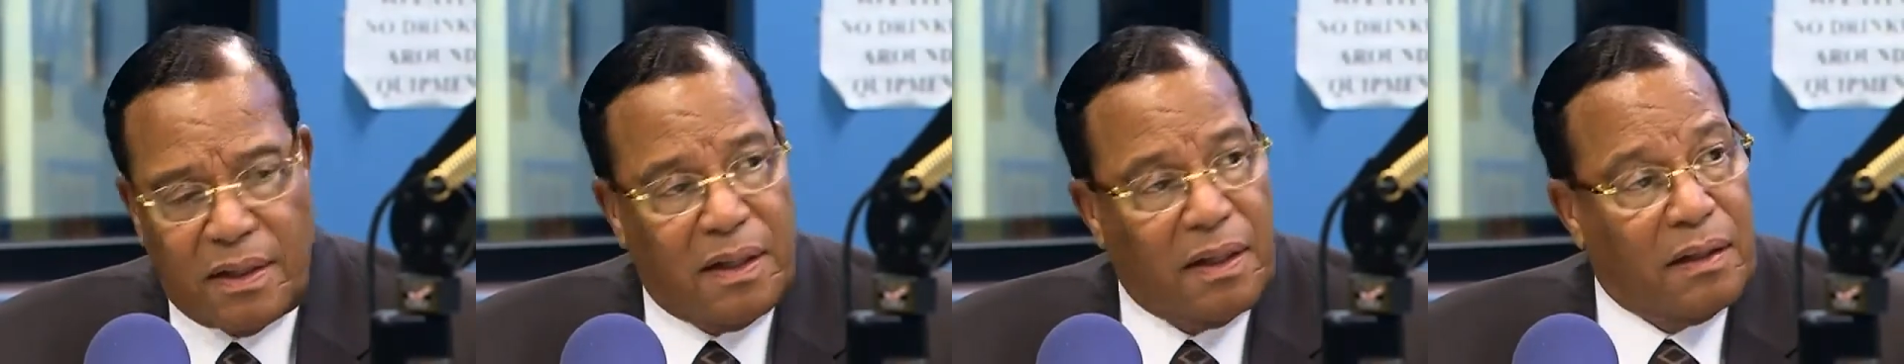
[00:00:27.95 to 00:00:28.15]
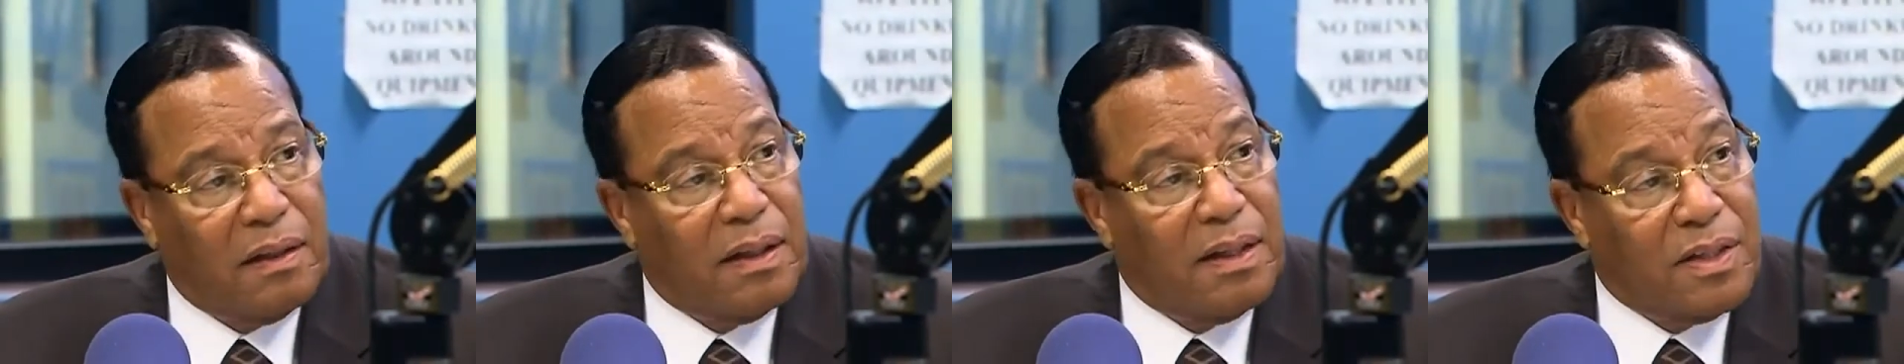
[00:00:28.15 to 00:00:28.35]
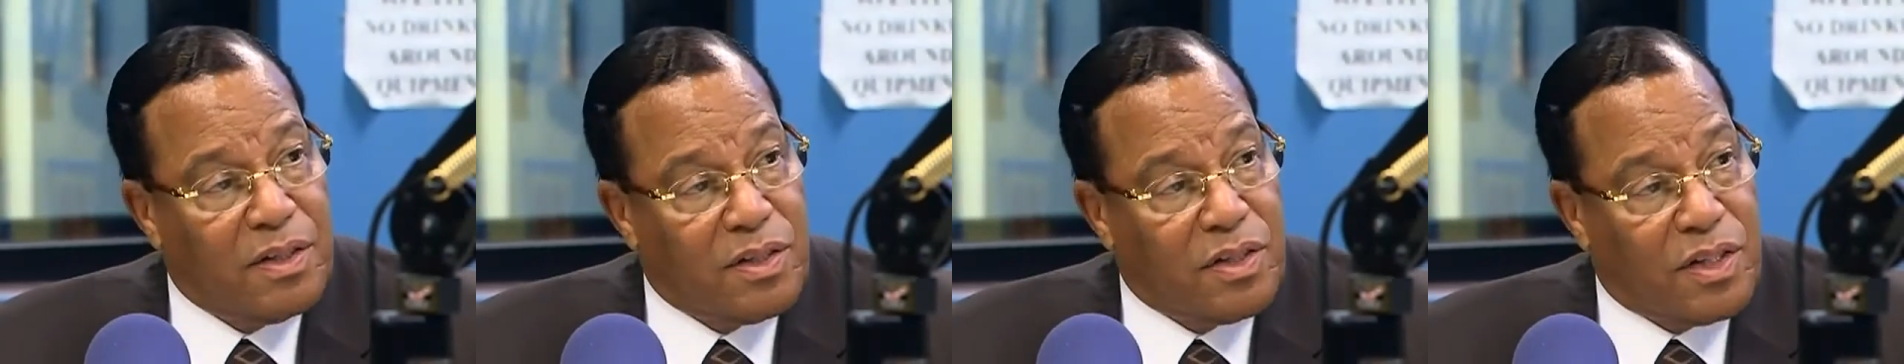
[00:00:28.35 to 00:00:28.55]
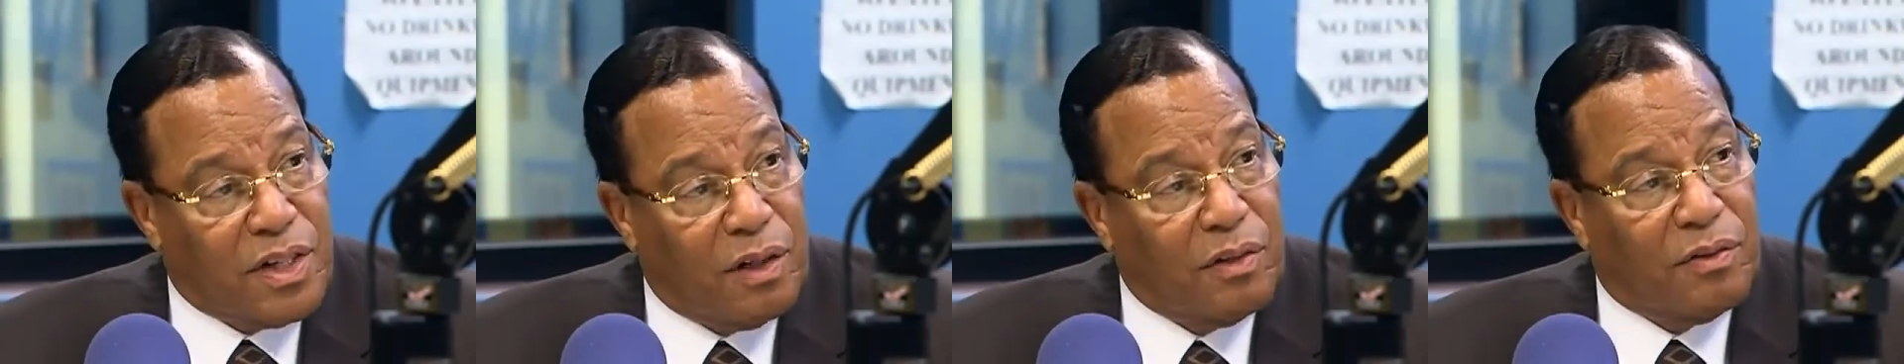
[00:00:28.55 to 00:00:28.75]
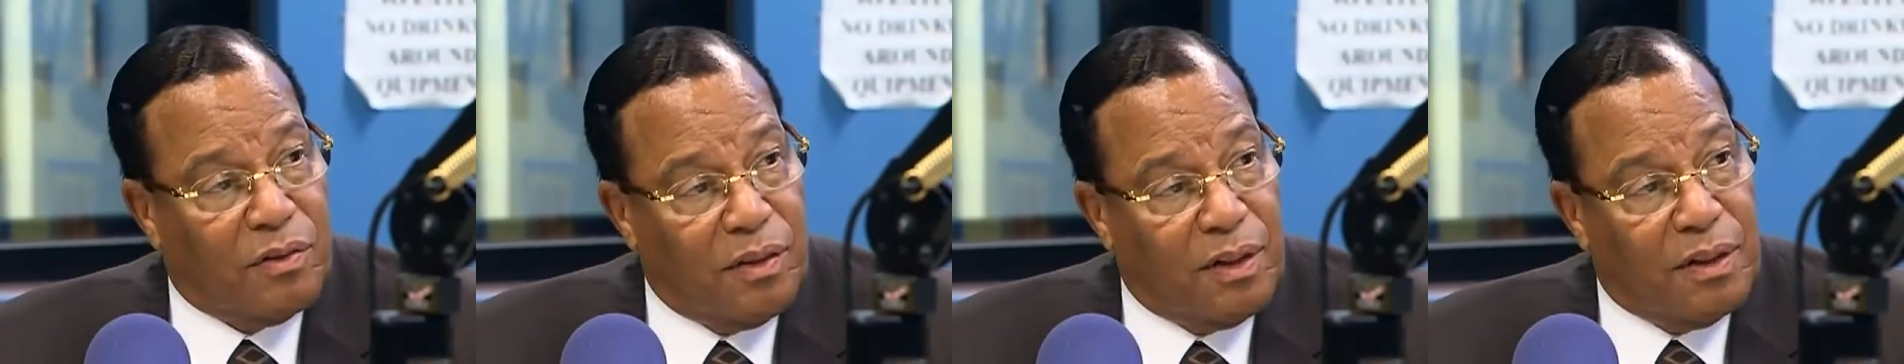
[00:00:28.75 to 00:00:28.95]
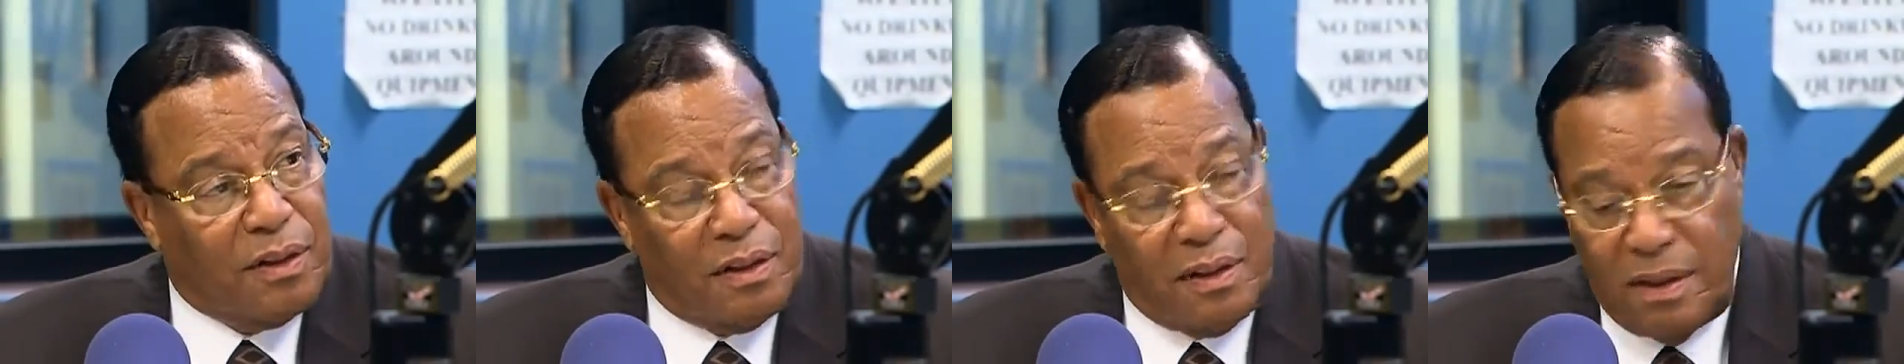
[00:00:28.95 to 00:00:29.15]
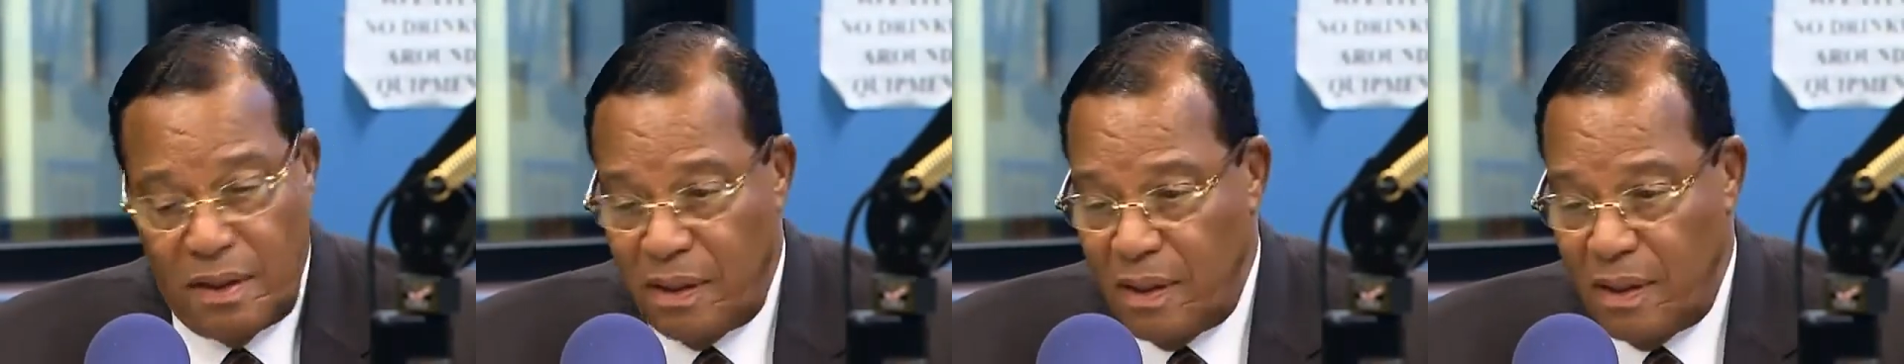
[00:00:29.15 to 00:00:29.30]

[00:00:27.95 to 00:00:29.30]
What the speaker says: kill his children,